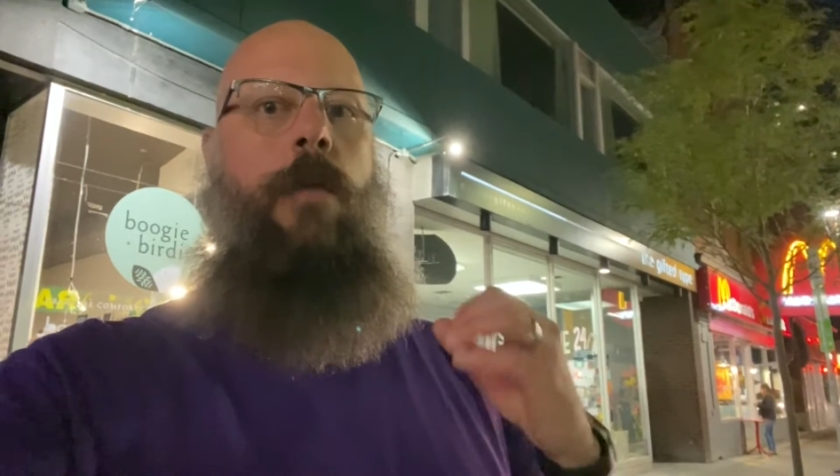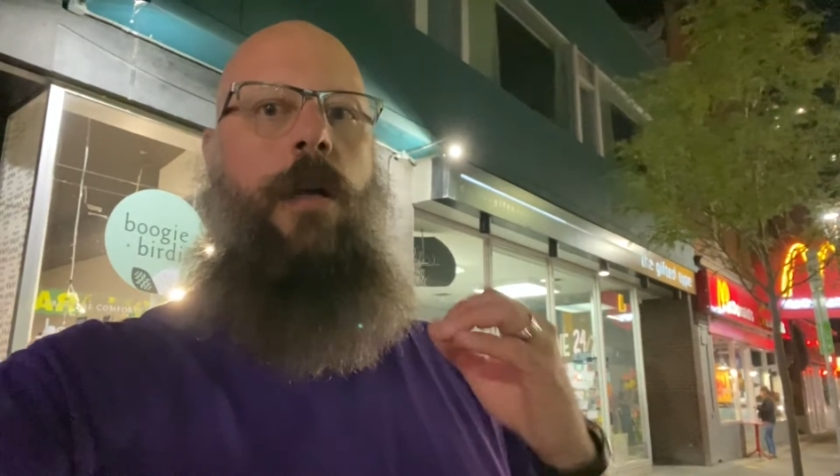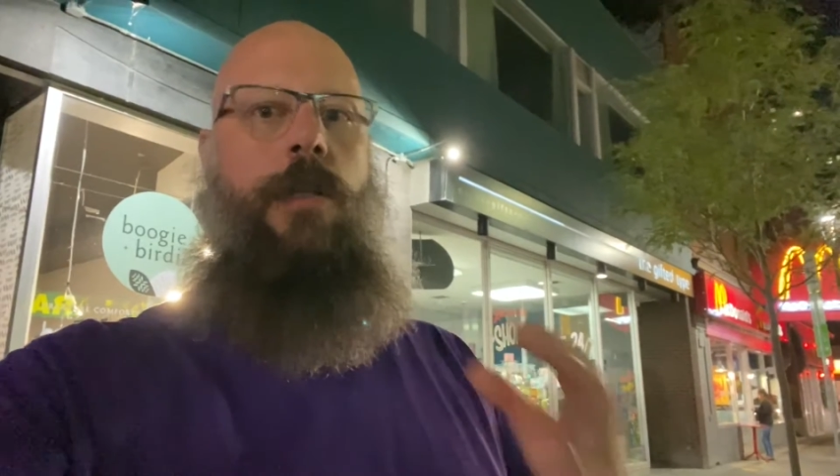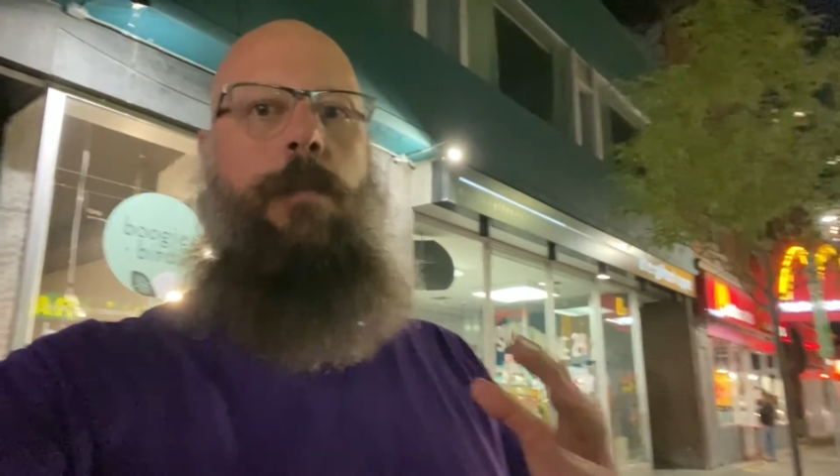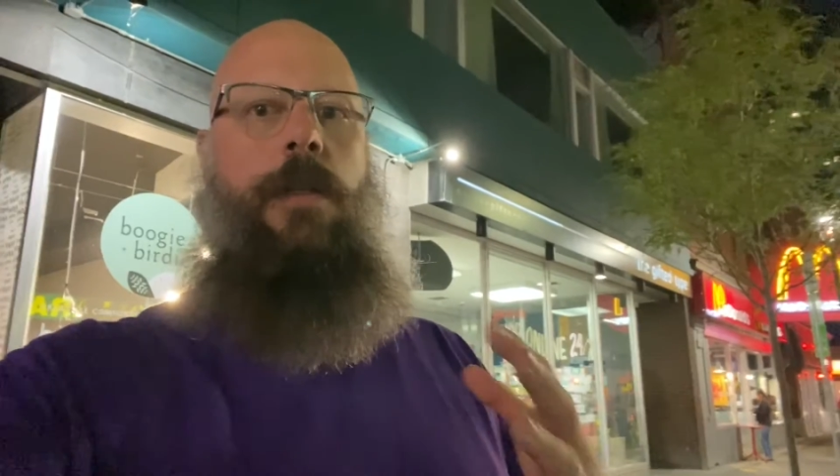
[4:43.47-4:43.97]

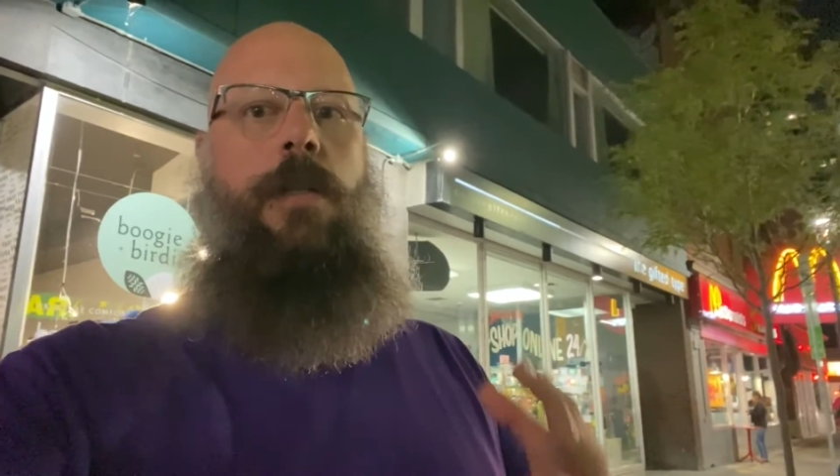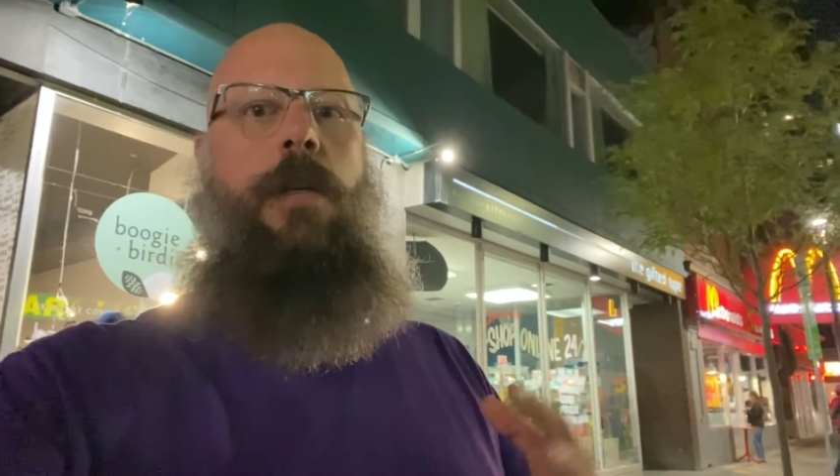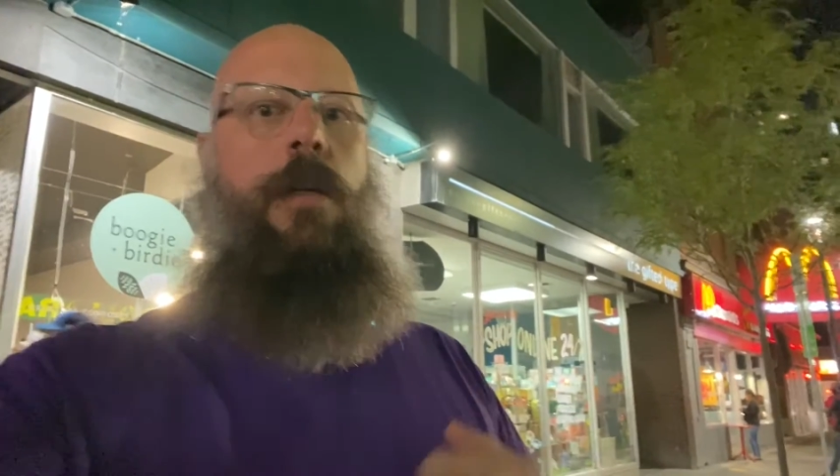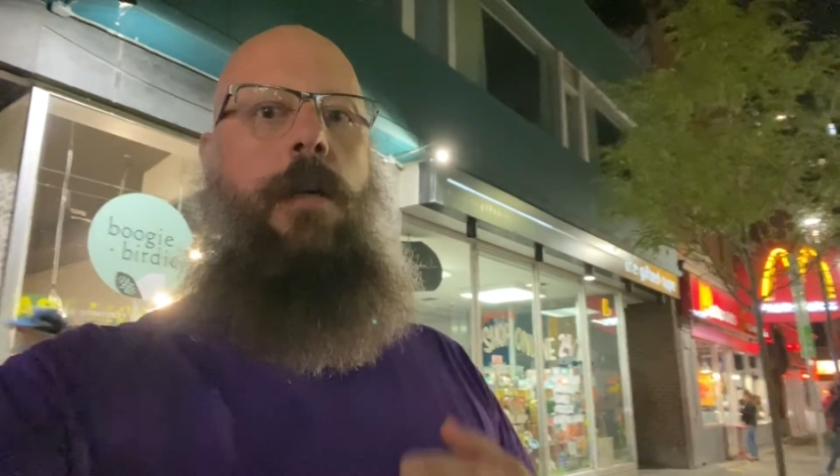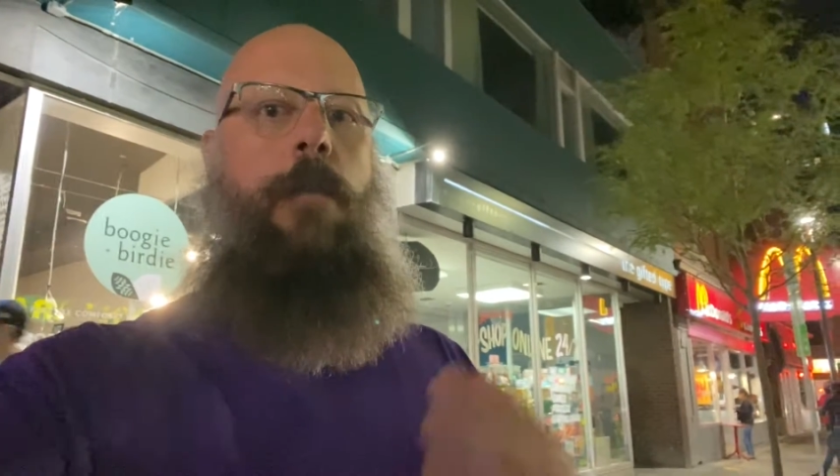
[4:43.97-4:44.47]

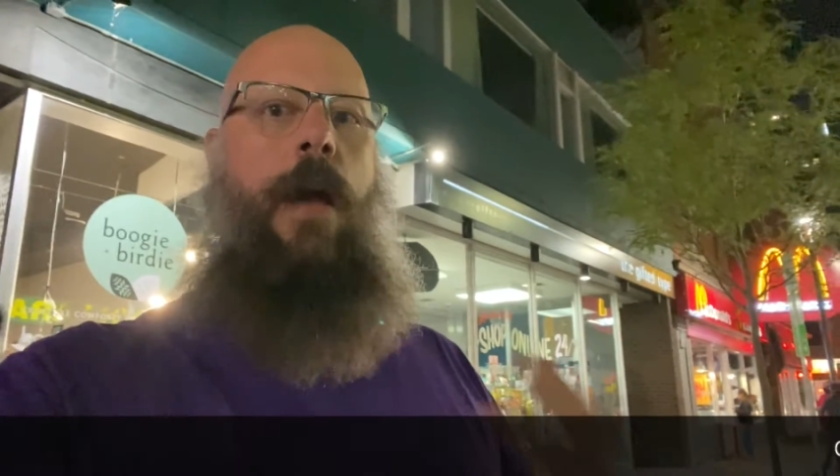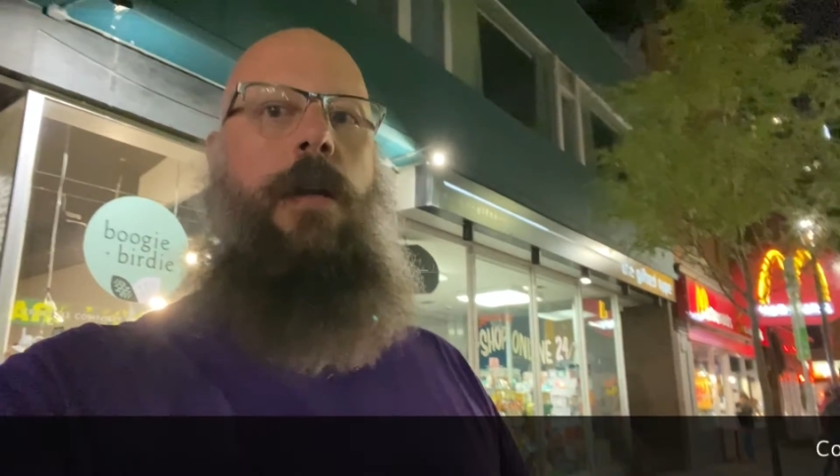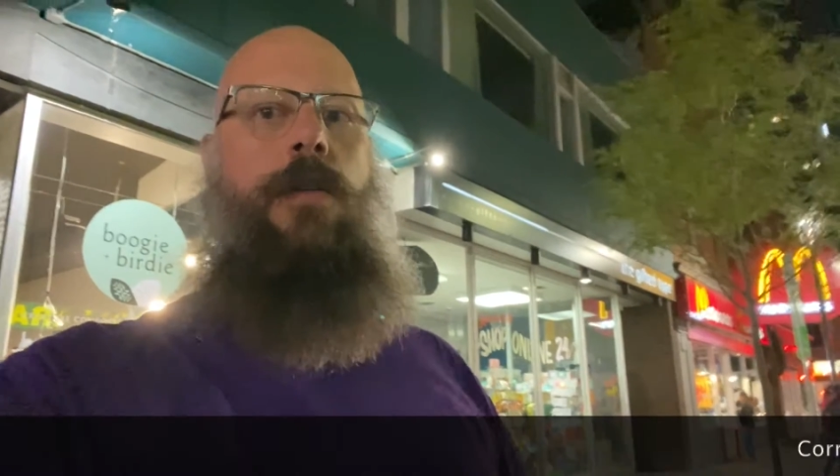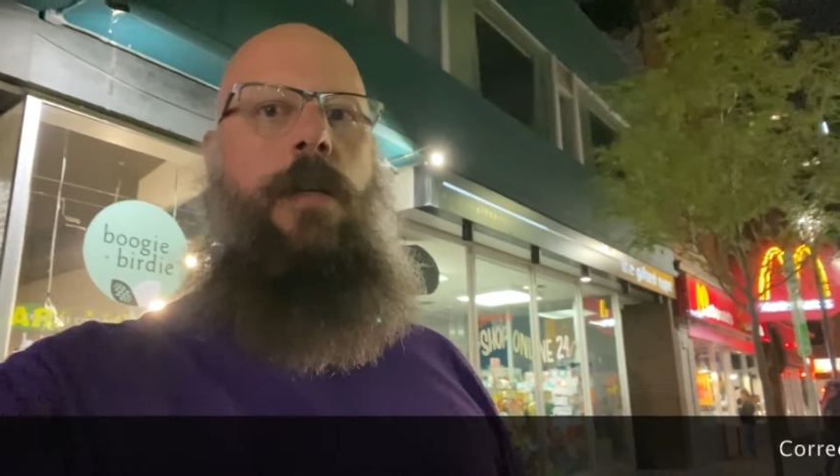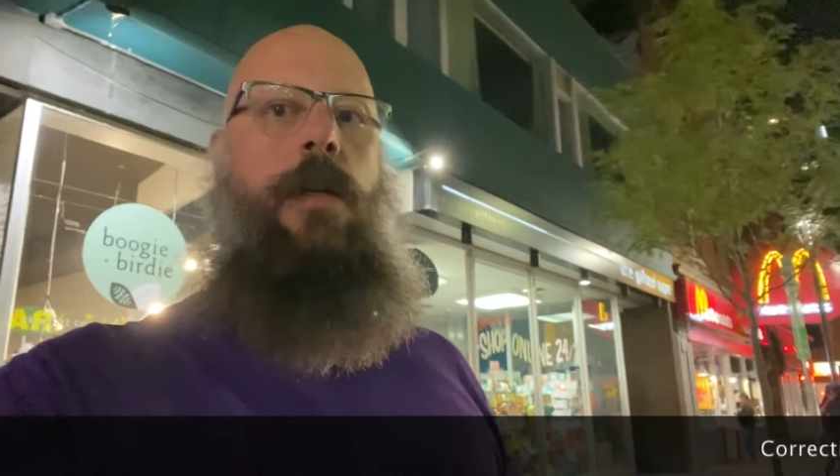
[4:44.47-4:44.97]
LGBT
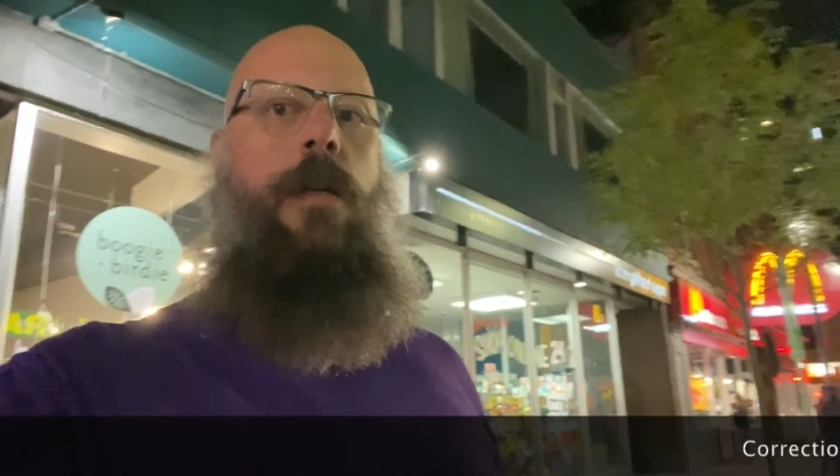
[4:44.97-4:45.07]
magazine